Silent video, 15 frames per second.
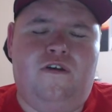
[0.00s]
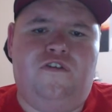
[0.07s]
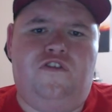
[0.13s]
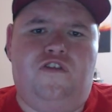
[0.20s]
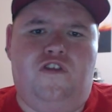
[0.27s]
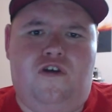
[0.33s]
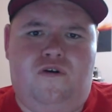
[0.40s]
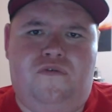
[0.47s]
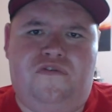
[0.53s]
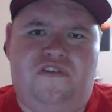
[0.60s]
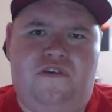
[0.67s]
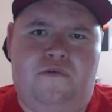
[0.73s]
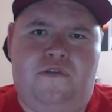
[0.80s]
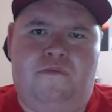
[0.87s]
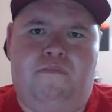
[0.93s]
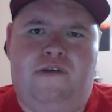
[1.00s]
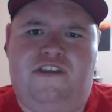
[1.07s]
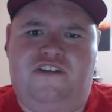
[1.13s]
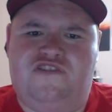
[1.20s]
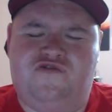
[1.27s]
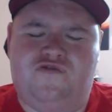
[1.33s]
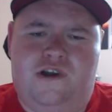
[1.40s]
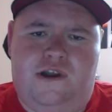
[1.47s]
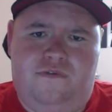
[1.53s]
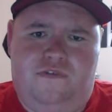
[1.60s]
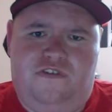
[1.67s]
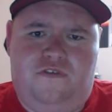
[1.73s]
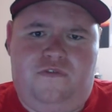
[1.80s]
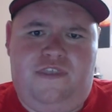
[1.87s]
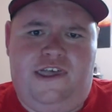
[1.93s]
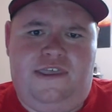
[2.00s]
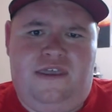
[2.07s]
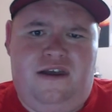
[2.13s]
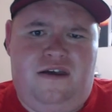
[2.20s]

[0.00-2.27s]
Do you know what some of the biggest drivers of that are?